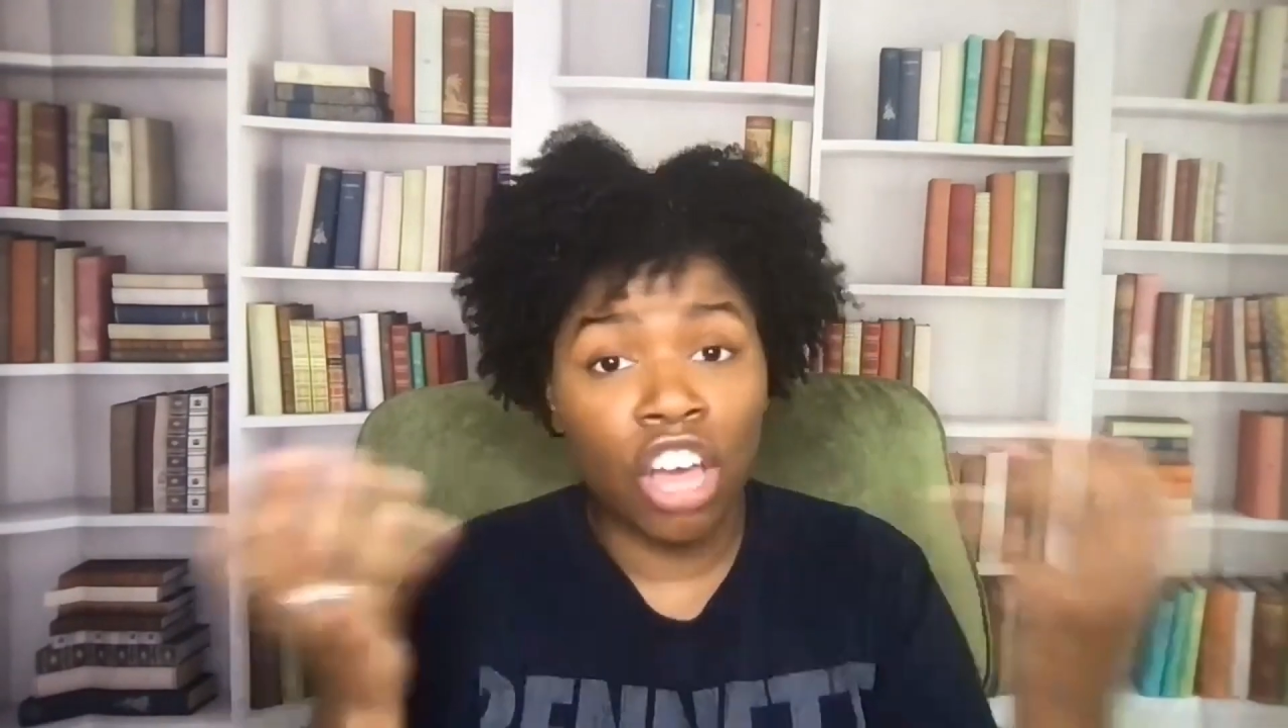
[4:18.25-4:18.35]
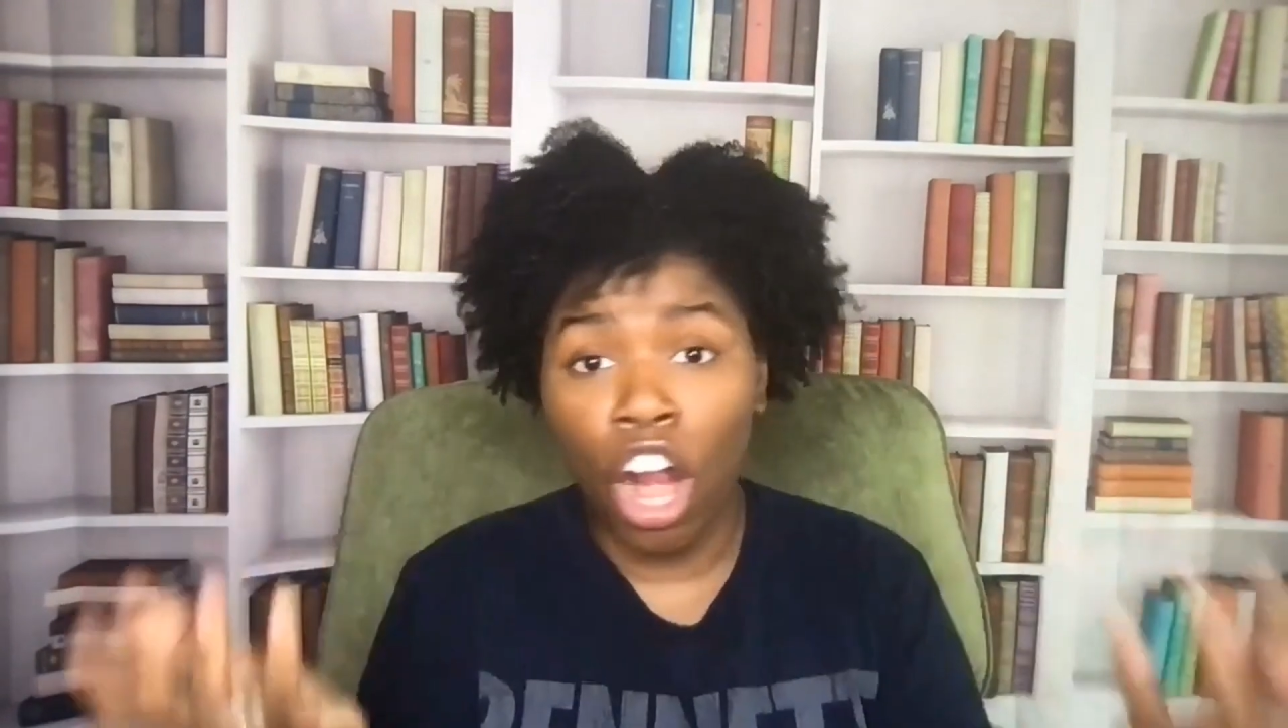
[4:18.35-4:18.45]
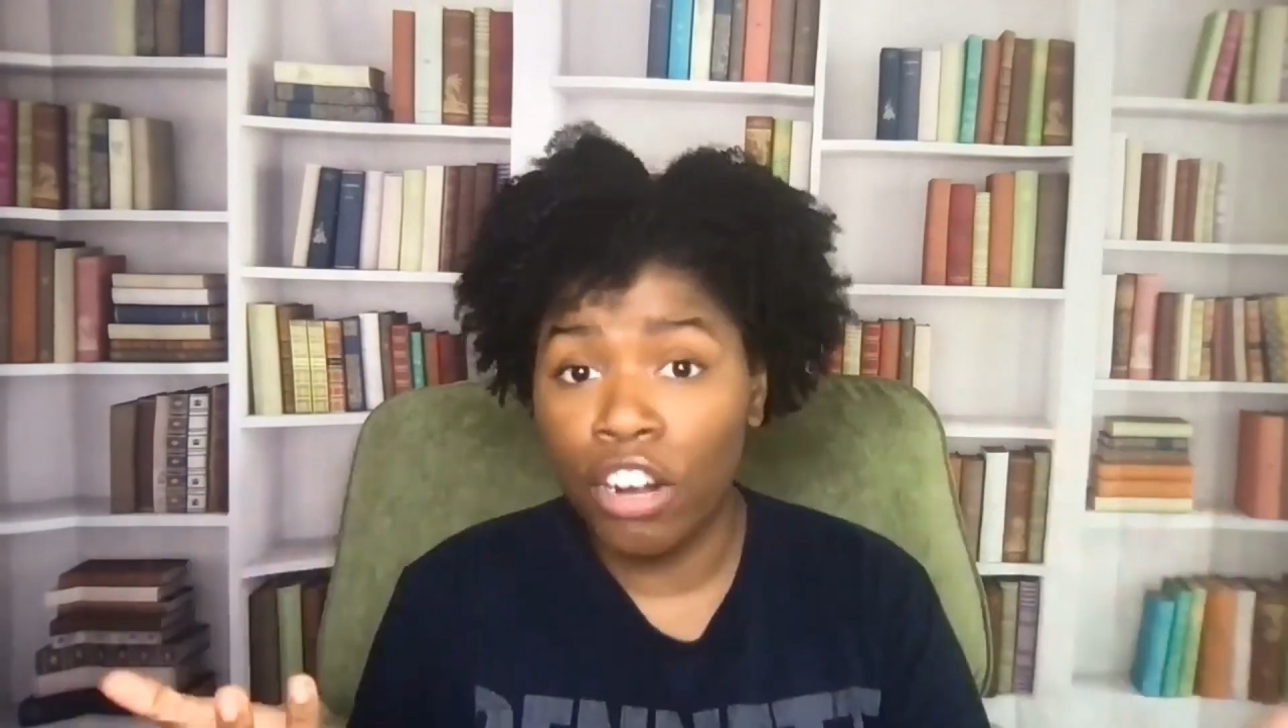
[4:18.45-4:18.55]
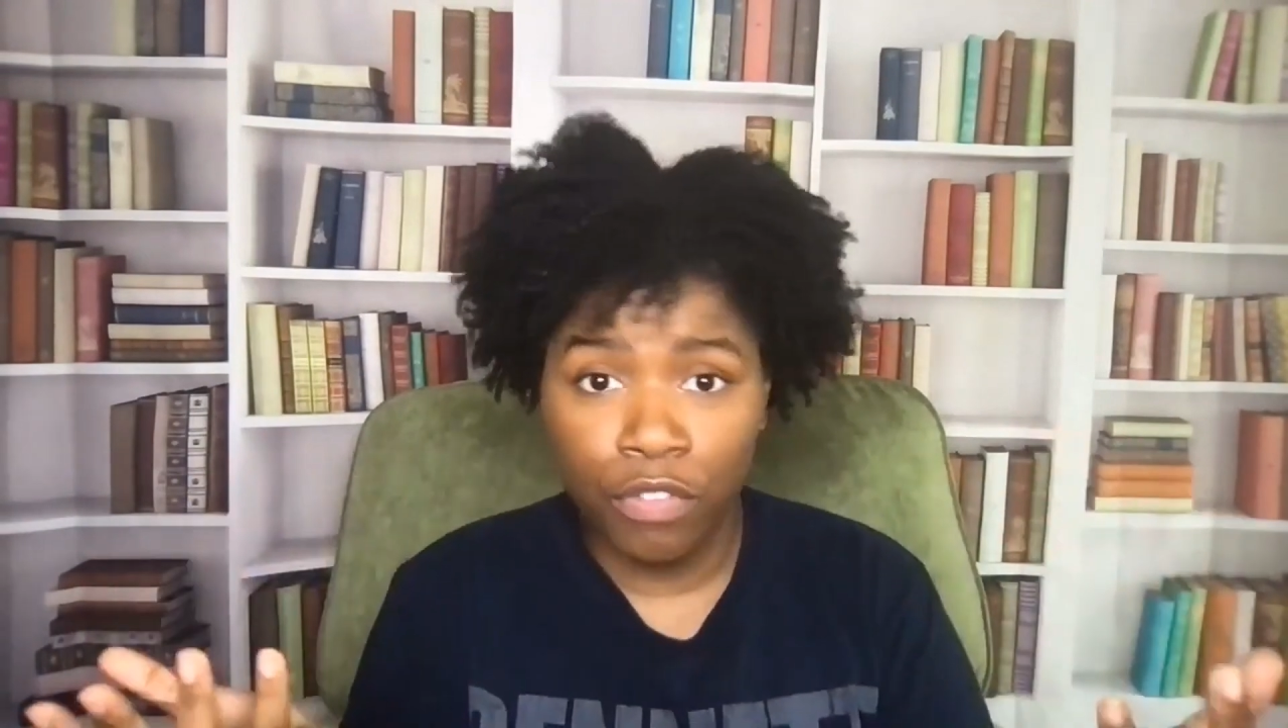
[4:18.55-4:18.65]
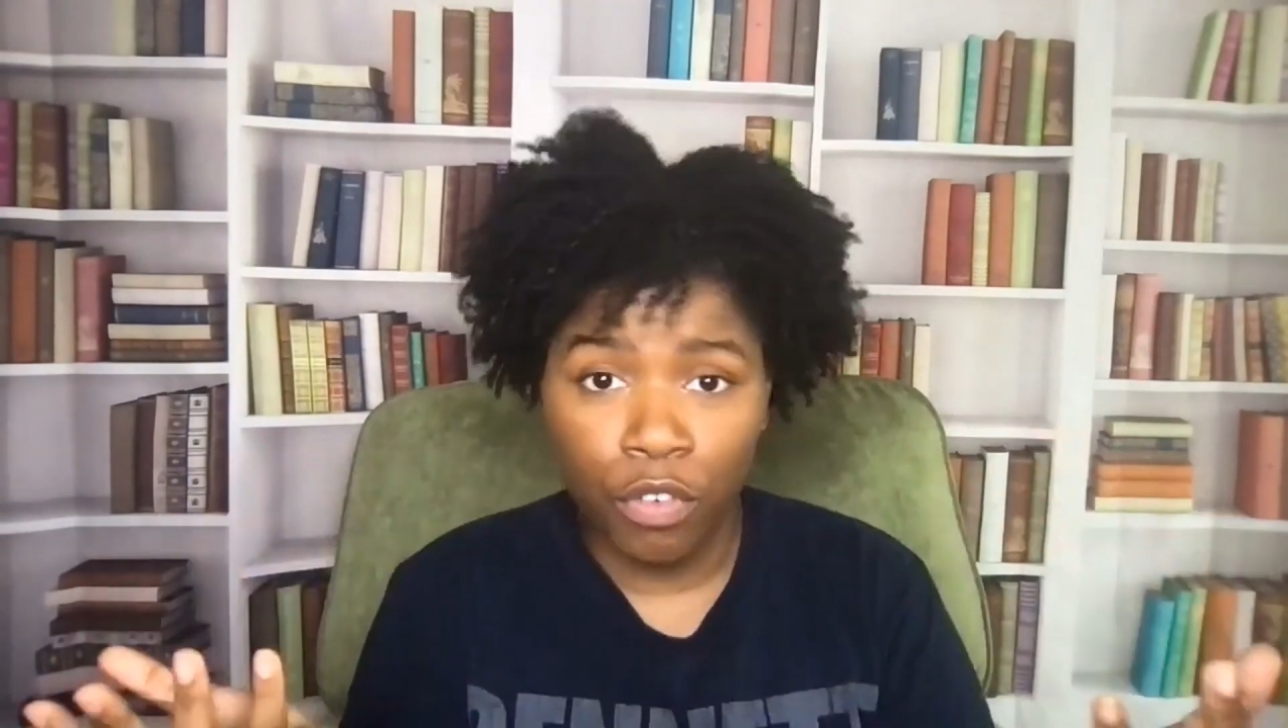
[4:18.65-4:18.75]
the
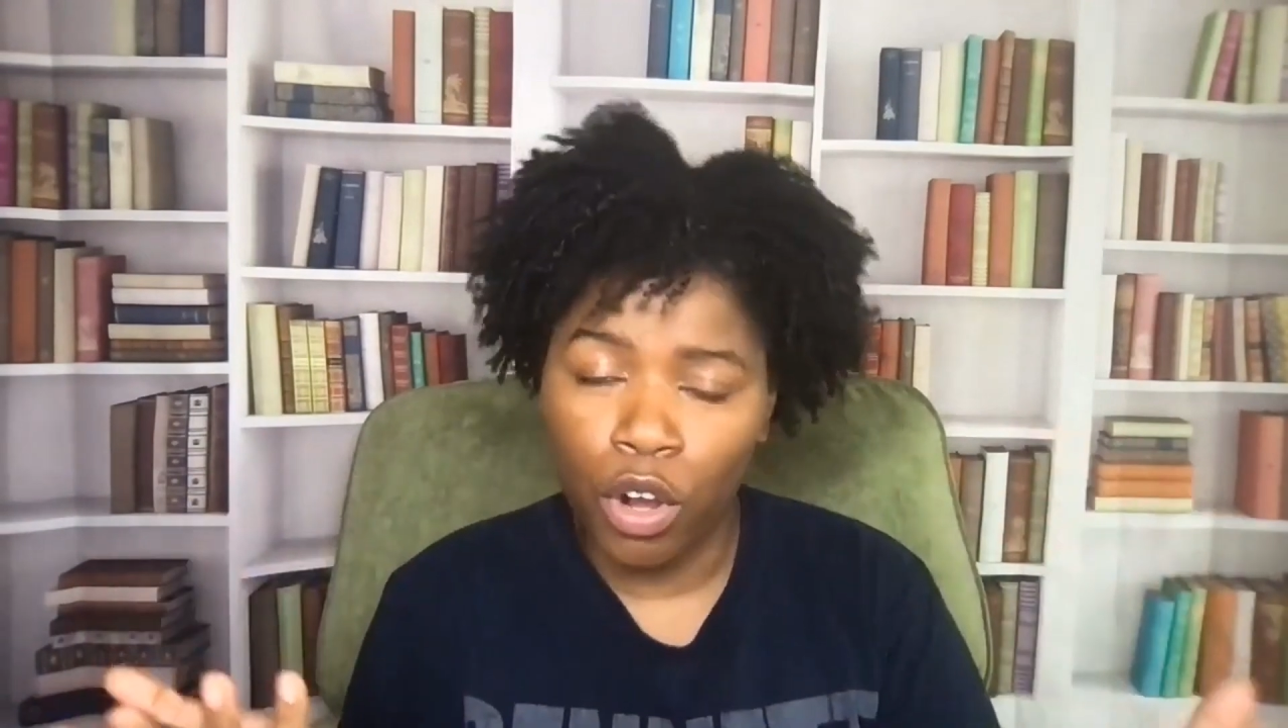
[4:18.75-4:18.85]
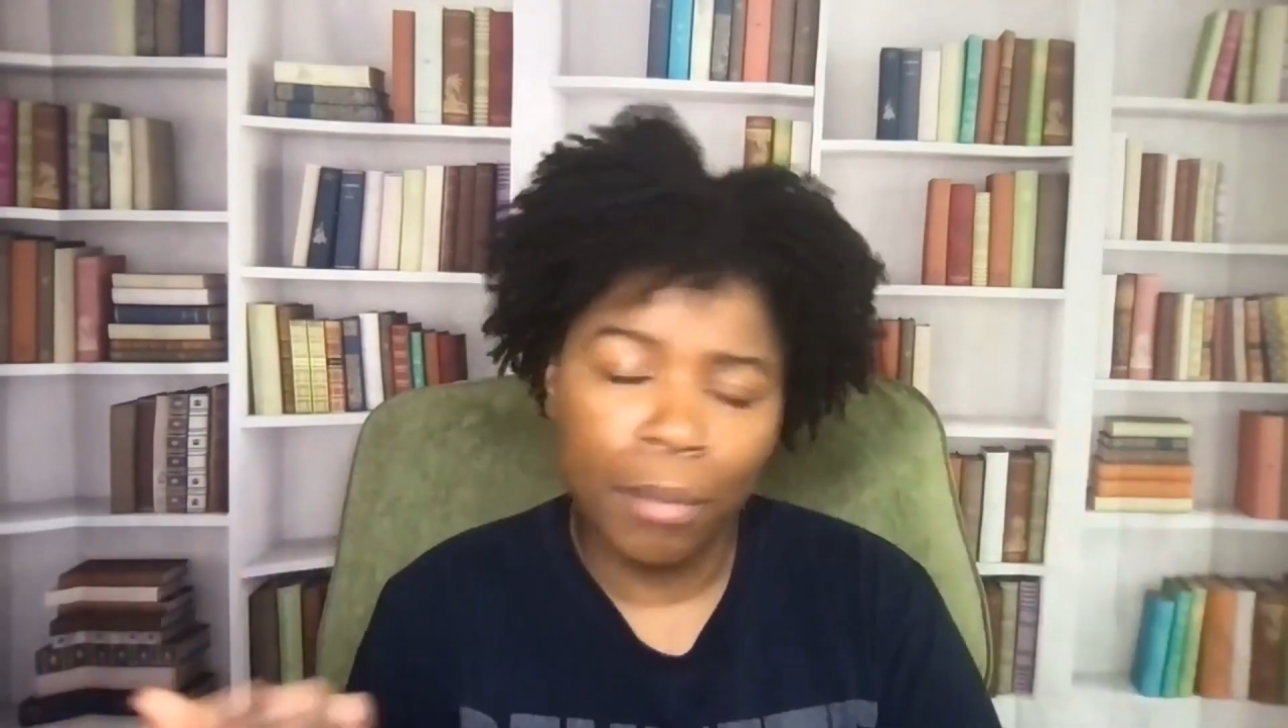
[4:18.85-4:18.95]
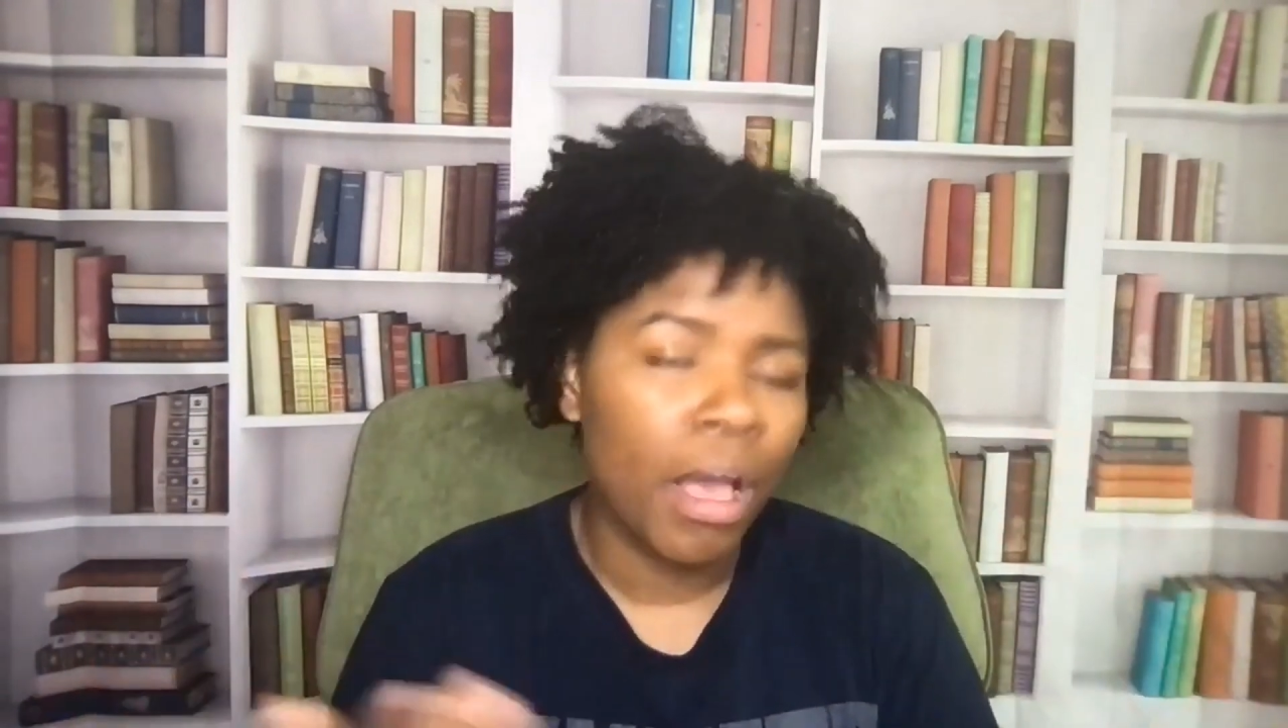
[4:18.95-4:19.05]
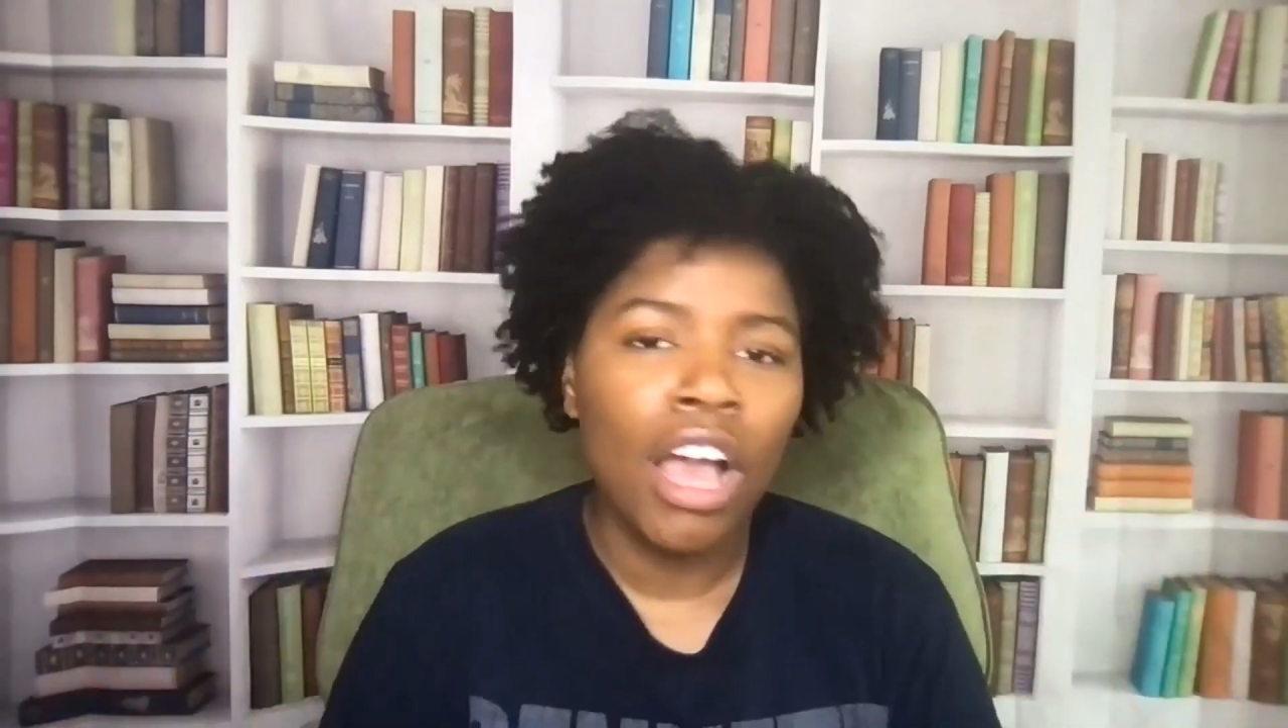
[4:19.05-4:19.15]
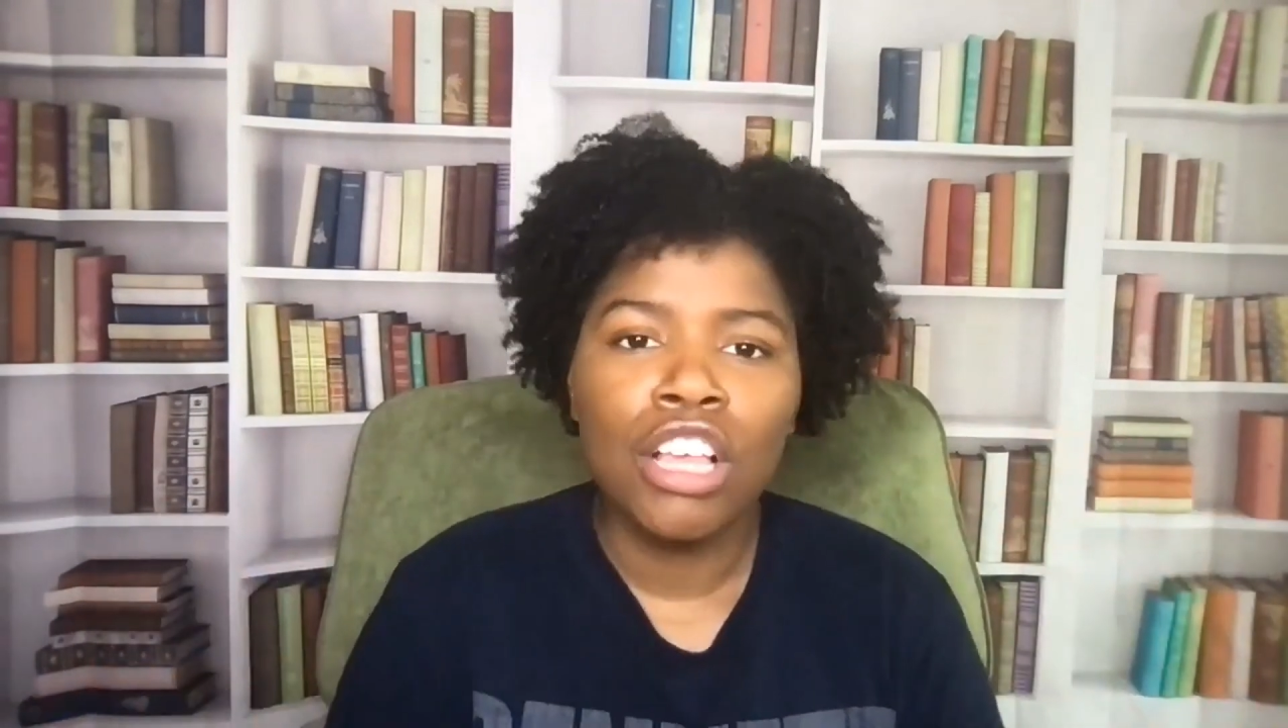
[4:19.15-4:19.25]
art form.